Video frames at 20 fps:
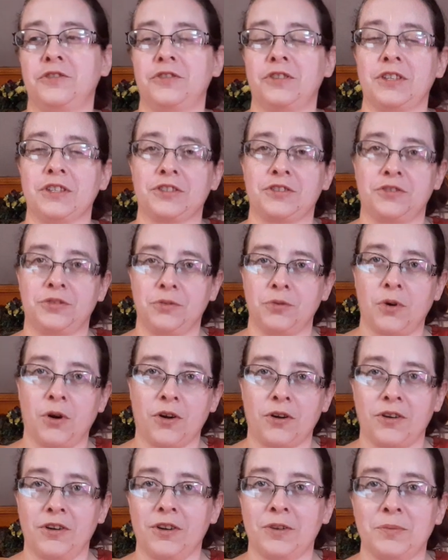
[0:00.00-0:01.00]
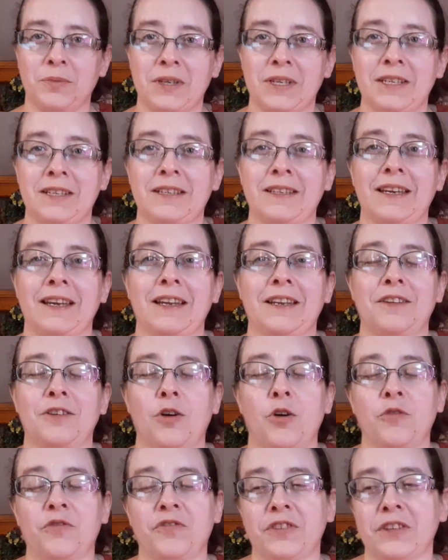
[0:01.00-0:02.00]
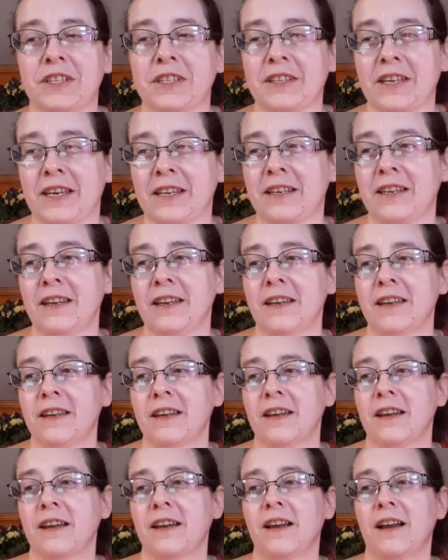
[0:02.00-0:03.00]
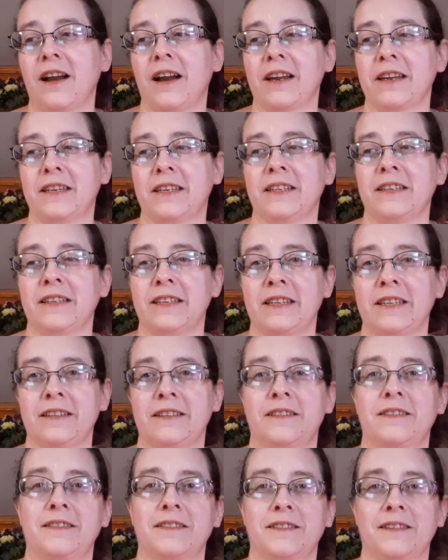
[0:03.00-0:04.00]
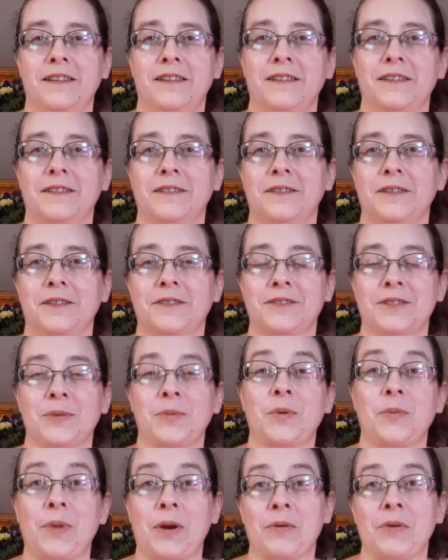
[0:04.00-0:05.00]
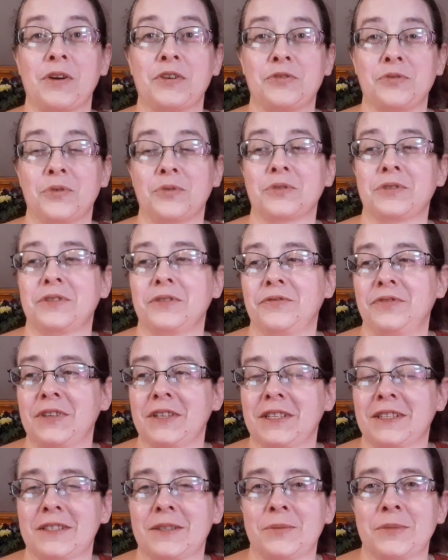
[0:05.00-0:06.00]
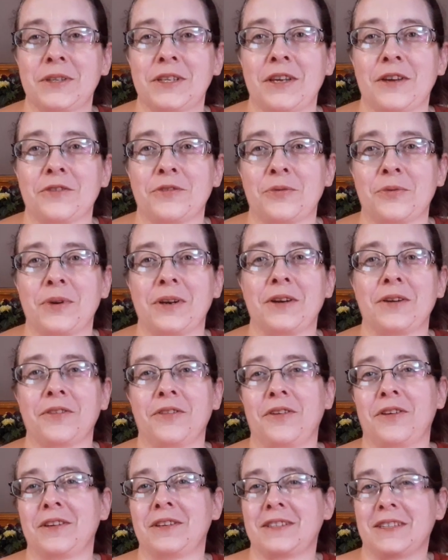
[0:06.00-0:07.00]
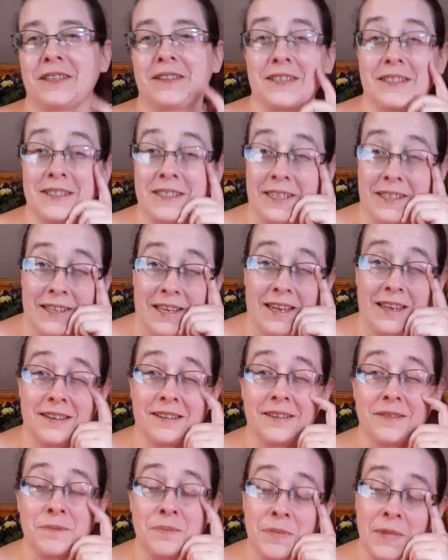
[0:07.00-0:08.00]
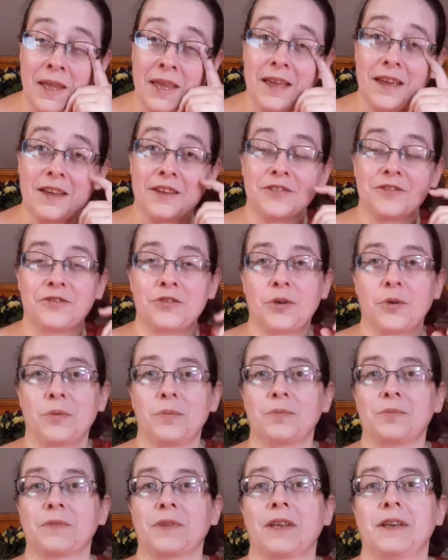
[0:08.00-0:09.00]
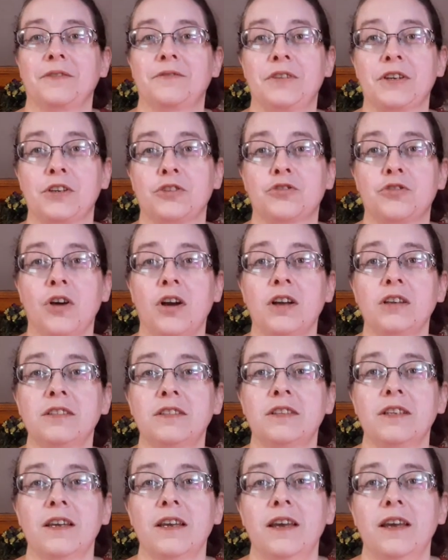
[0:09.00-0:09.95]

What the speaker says: this too hard on me, and hopefully that I can get some of my retros to fit some of the other readathons and things like that. So, fingers crossed.